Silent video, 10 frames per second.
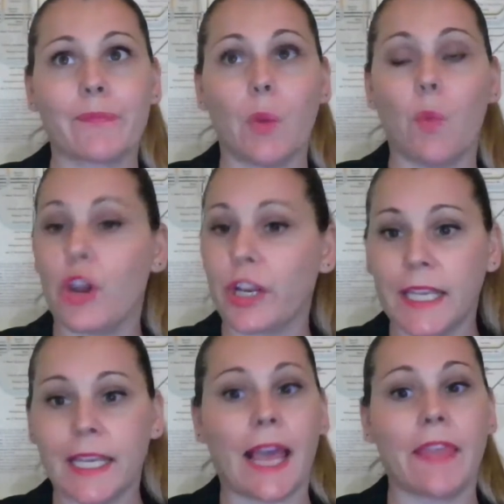
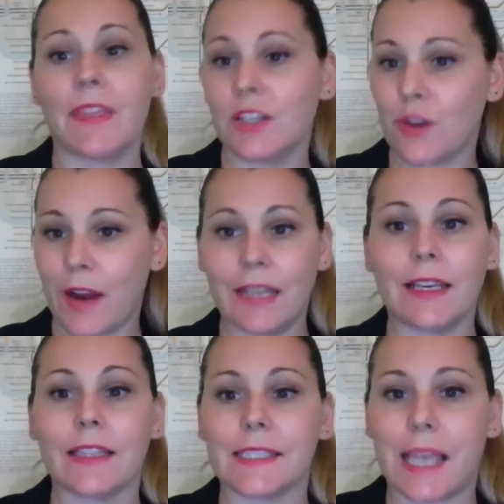working and then
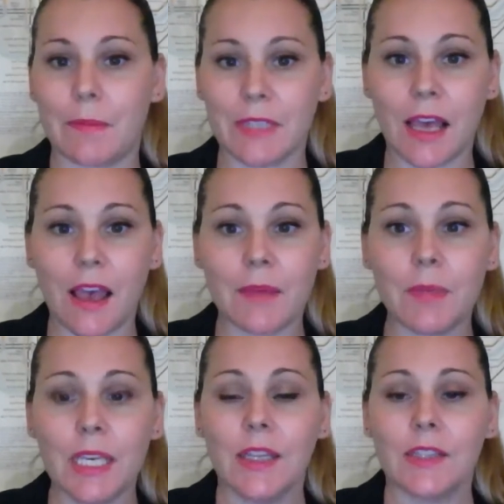training at the same
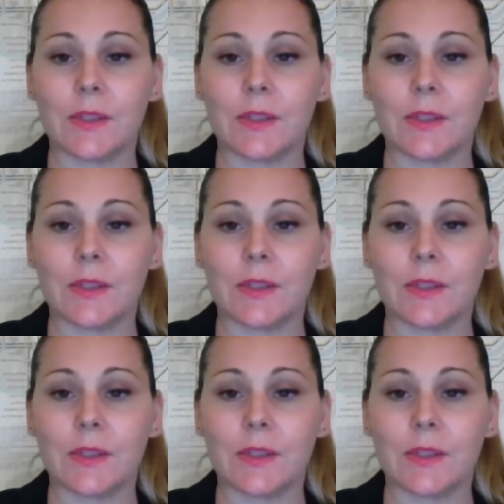time.